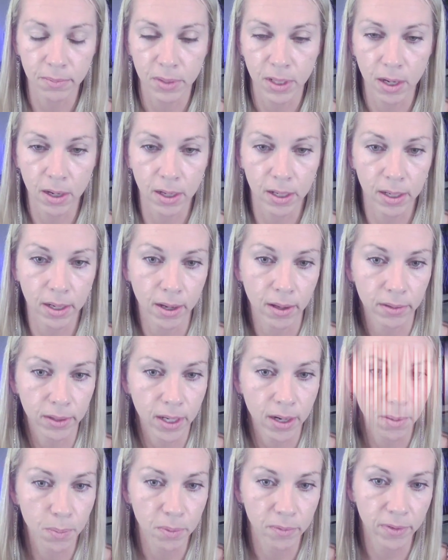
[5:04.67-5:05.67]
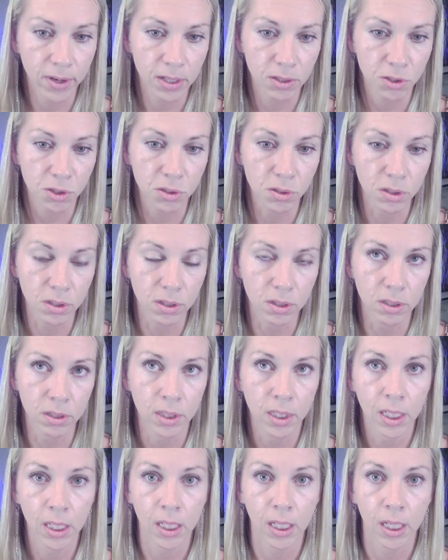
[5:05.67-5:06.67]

I'm not a healthcare professional.